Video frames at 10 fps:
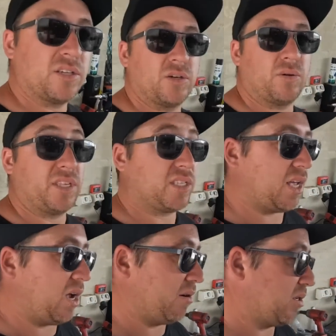to do on this
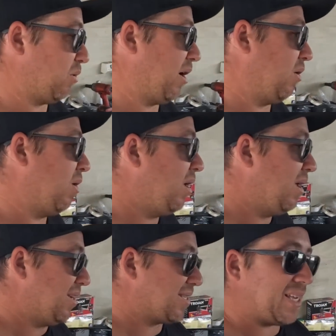car as well.
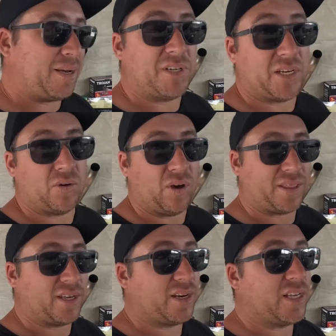Same deal, I
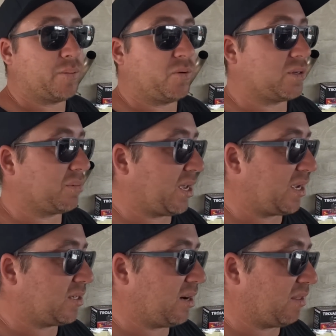think I need to pull some
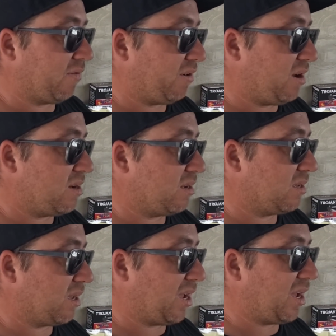caster out of the front
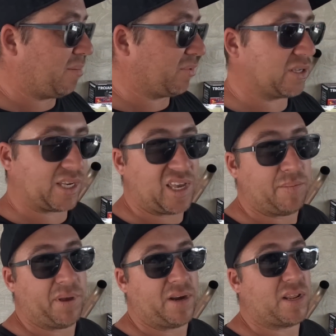because I keep
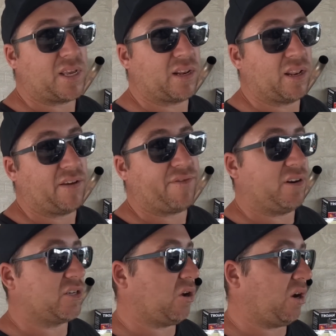bending left
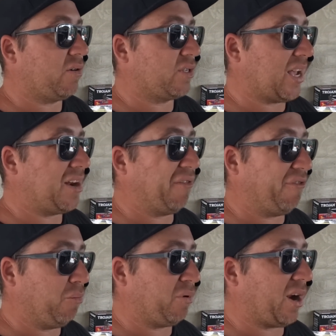front tie rods under
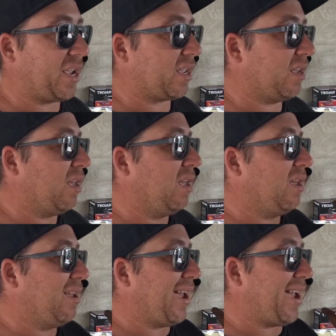foot brake,
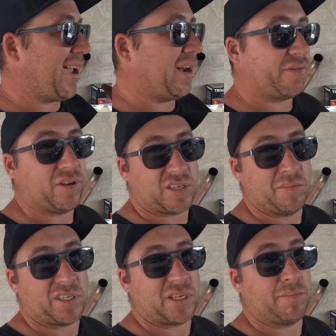and I've got some
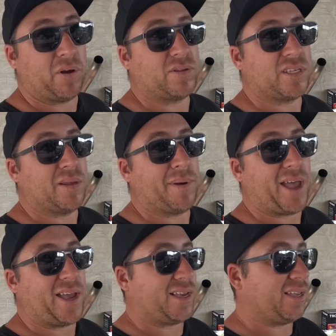missing bolts in the
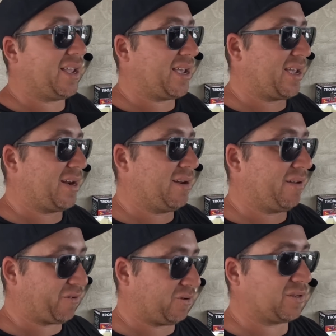back, and
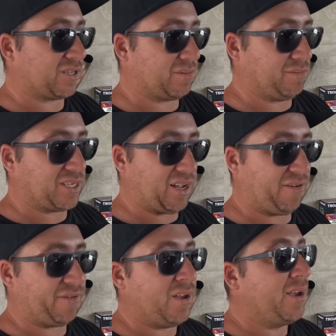of course some
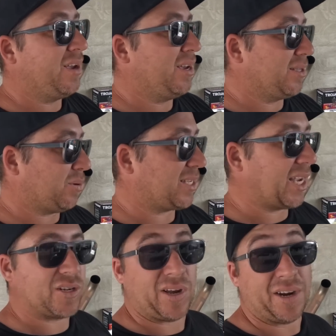stuff to
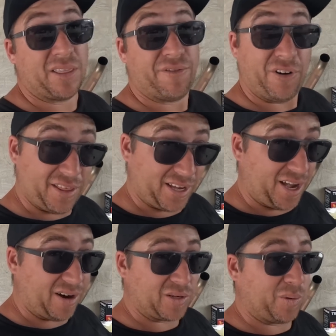attend to under the front of the
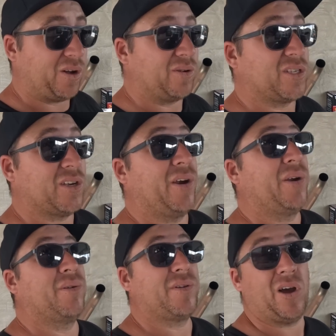car as well. So
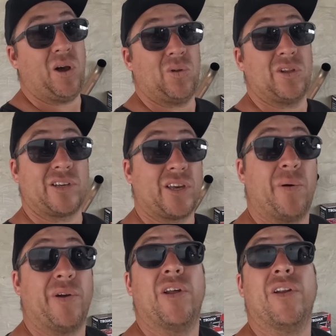I've got a whole lot
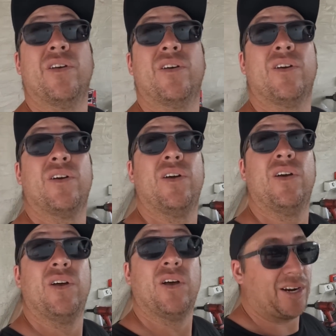going on.
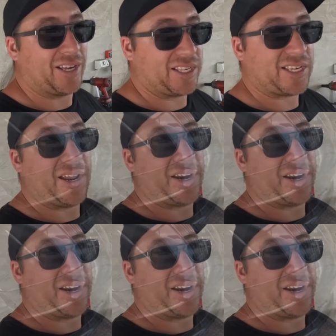I'm gonna get this car